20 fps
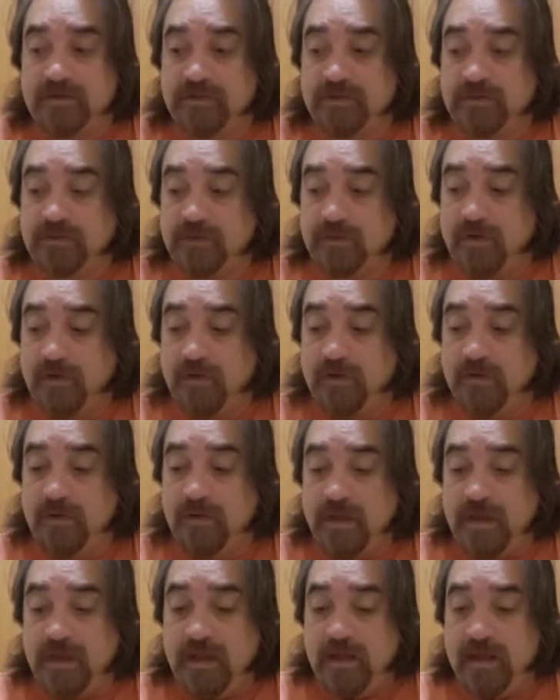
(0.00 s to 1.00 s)
So,
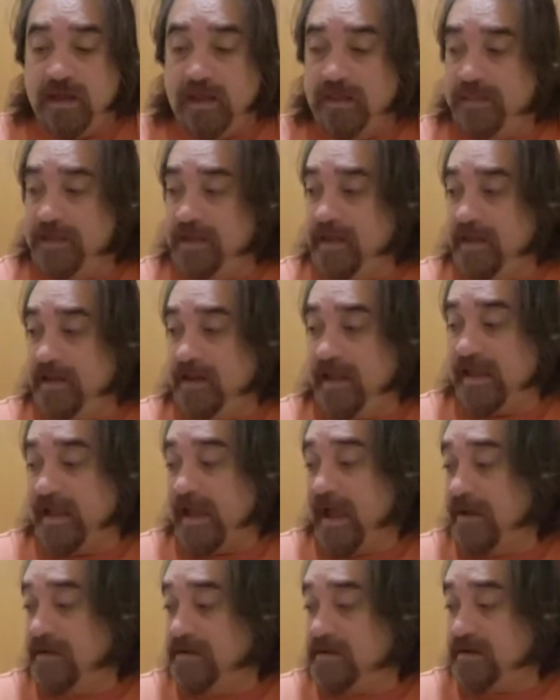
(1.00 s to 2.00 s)
and then
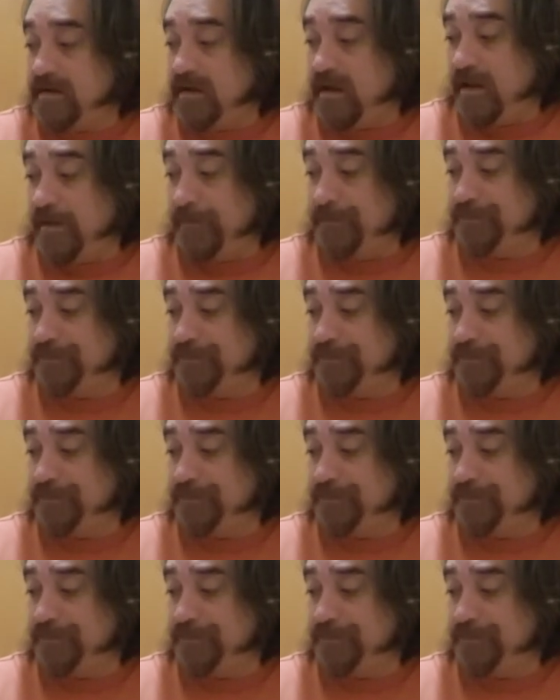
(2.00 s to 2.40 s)
I got